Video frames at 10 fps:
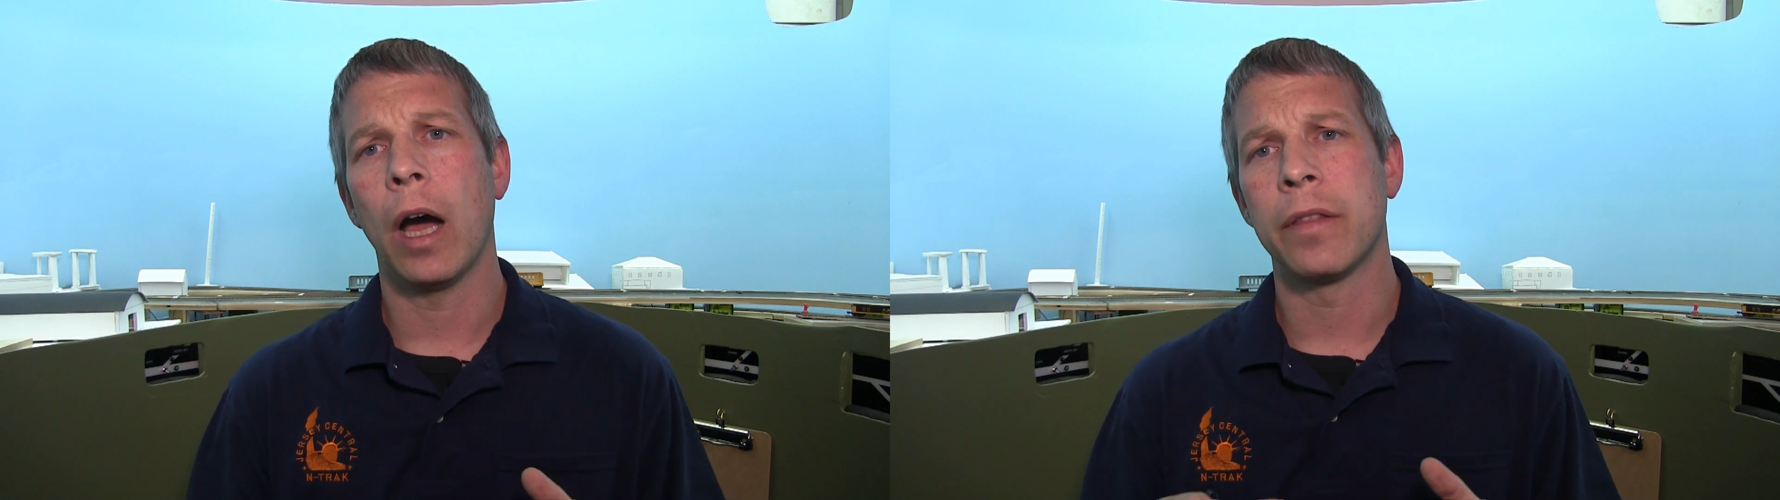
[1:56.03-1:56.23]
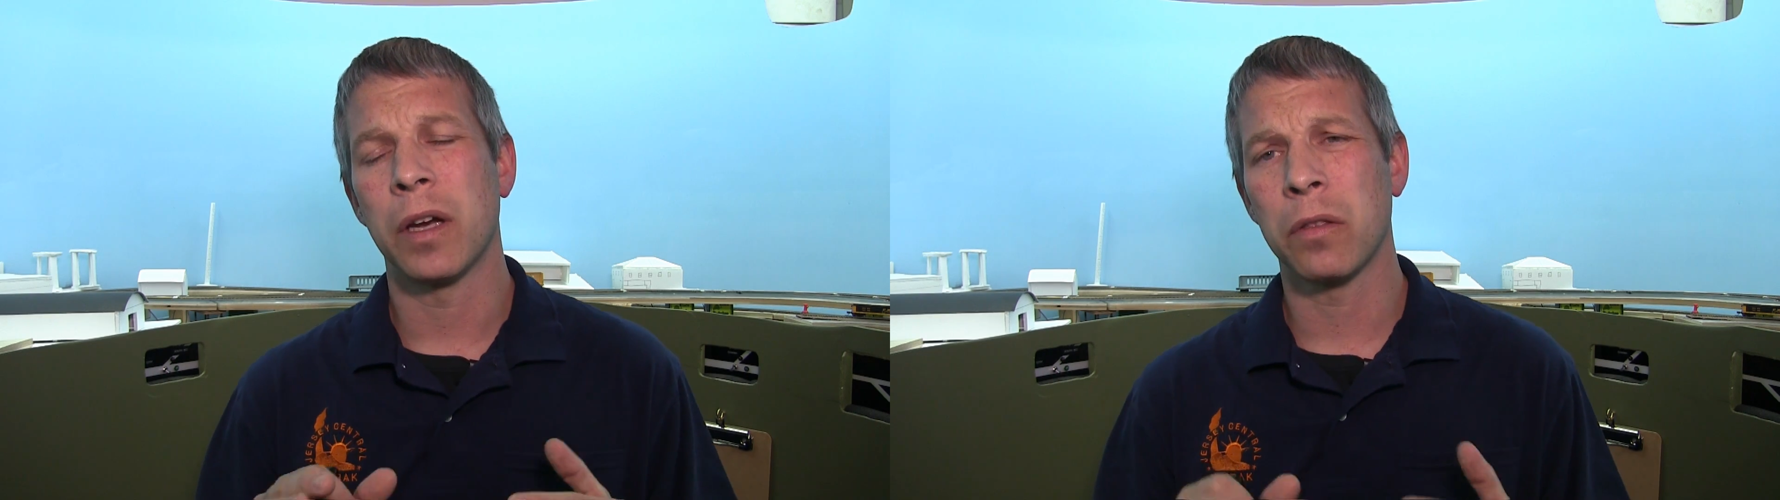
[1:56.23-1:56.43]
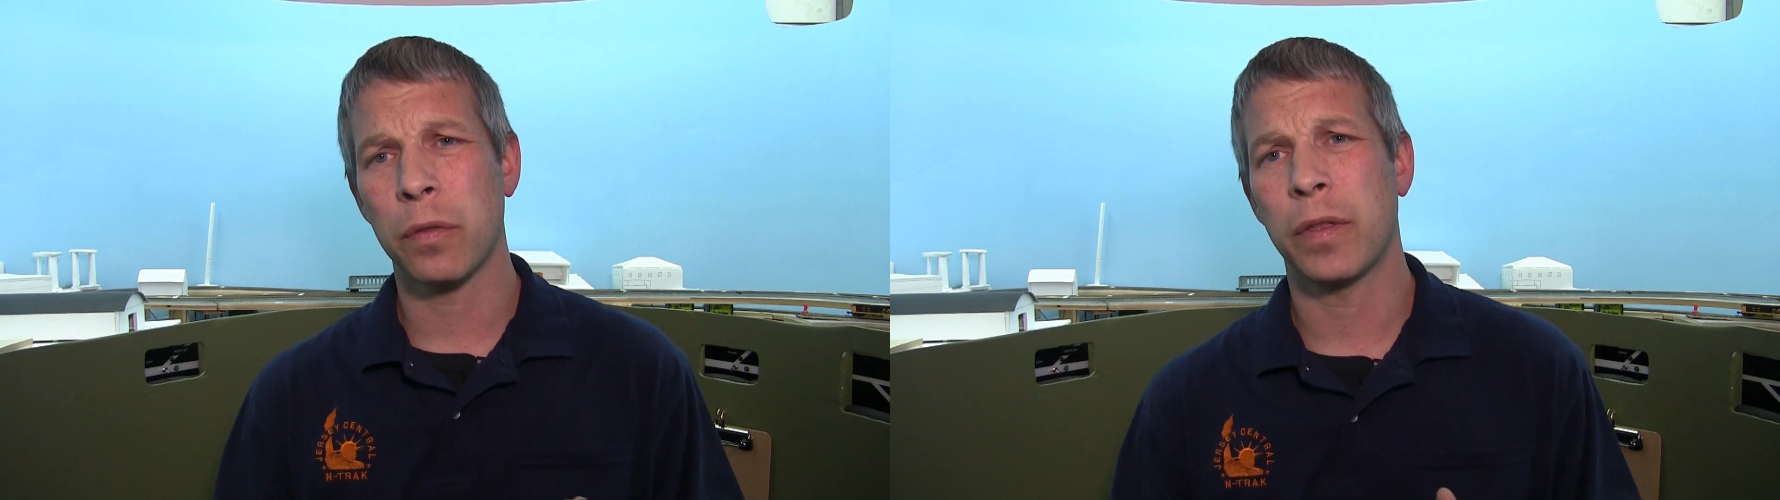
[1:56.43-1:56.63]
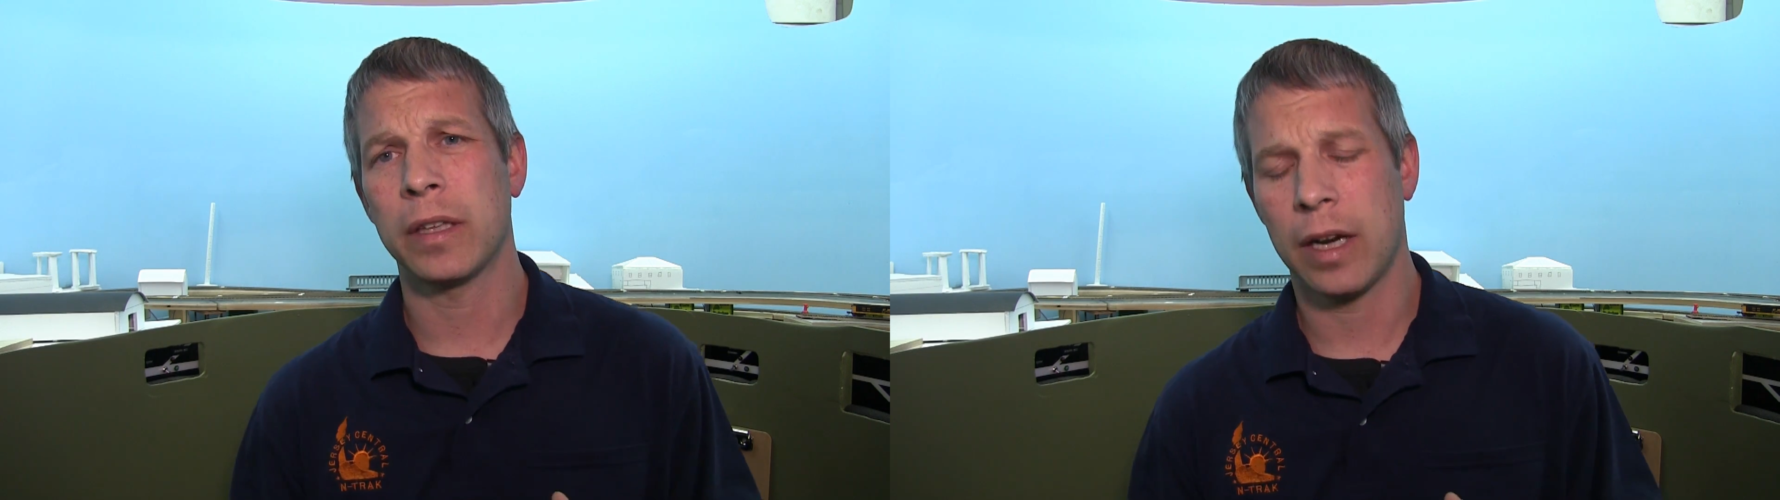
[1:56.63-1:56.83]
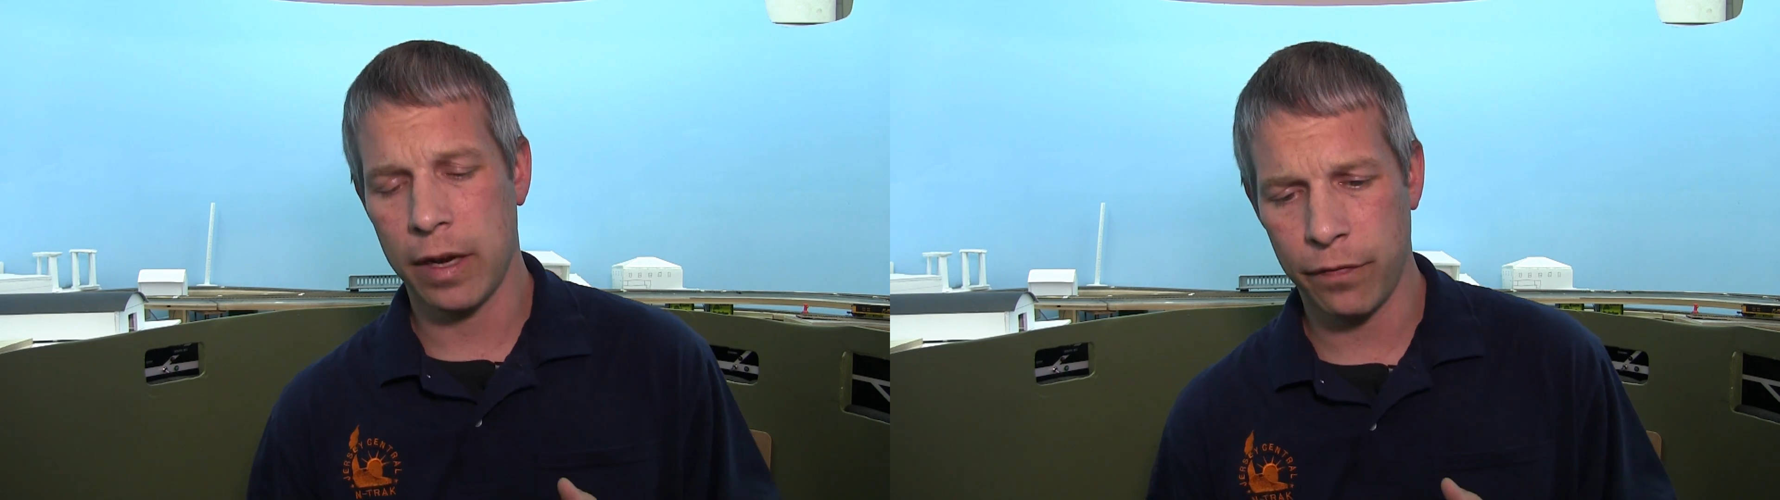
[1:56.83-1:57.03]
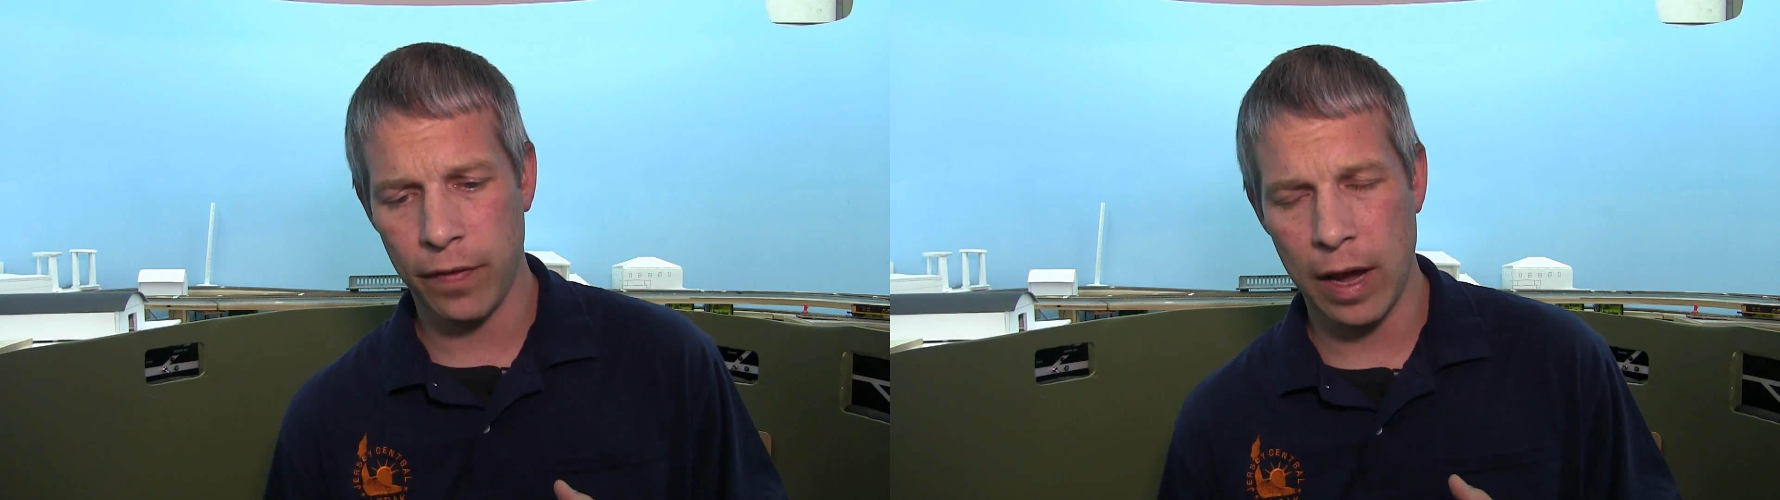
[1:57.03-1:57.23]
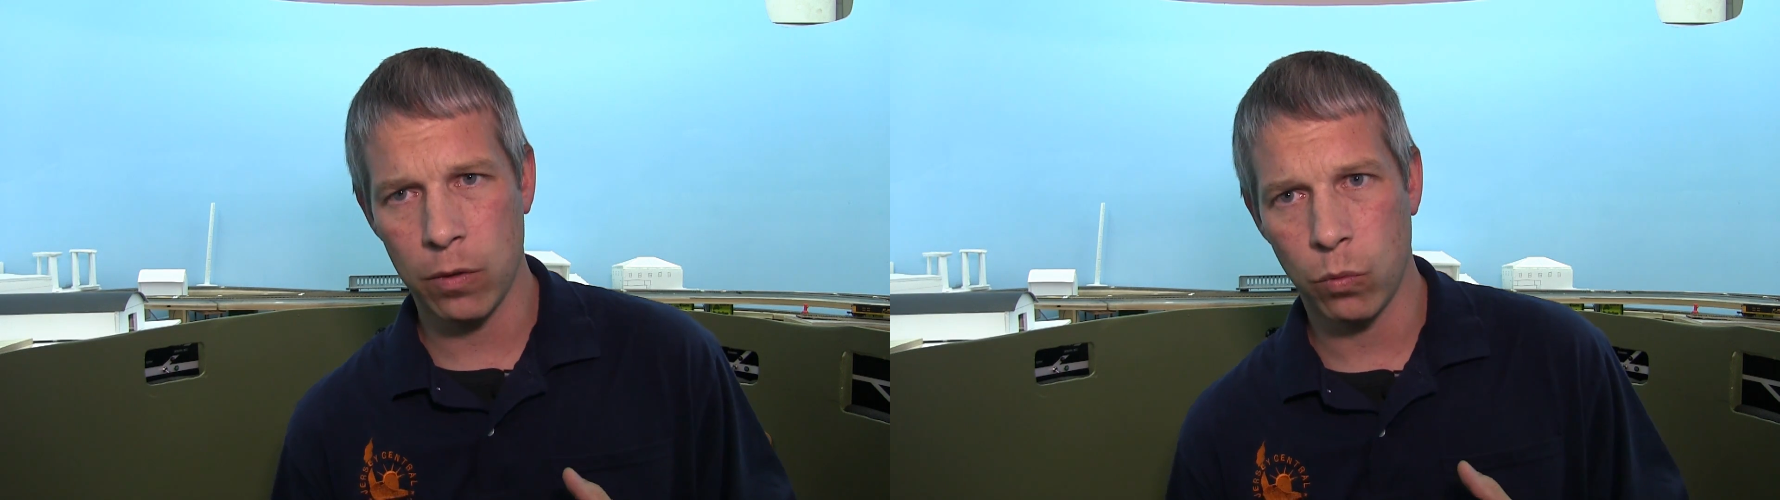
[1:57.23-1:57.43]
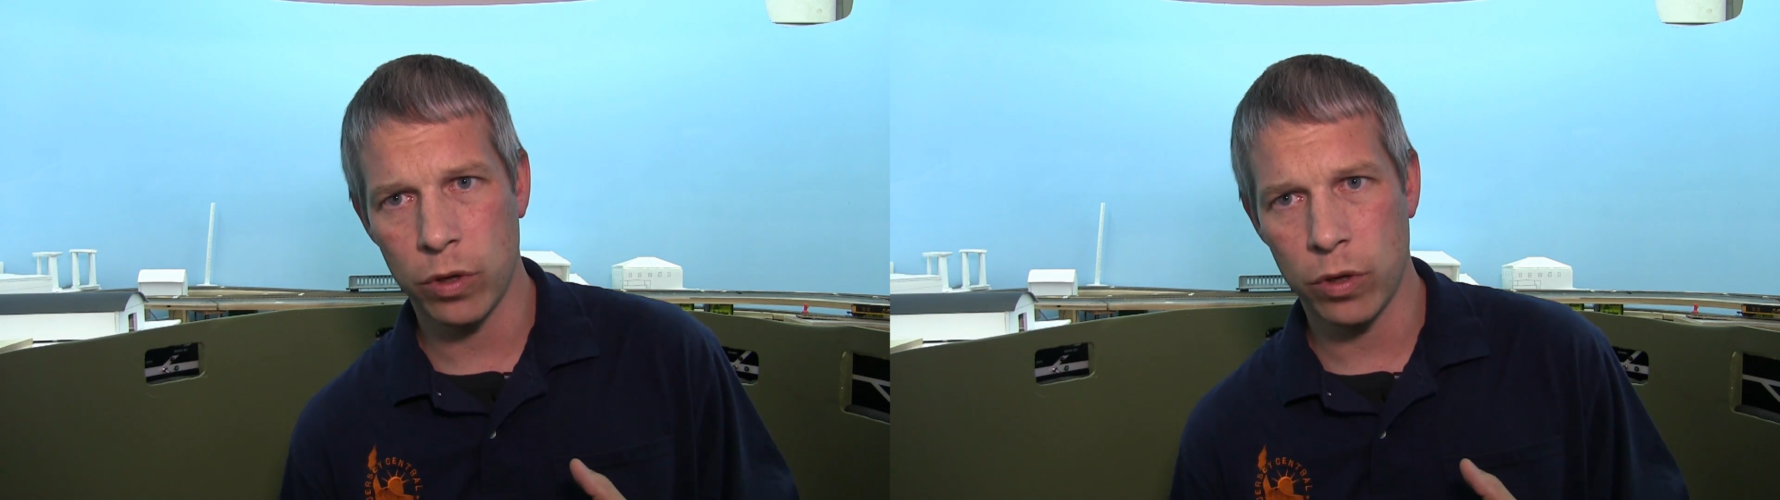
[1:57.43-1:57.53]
The other thing that I found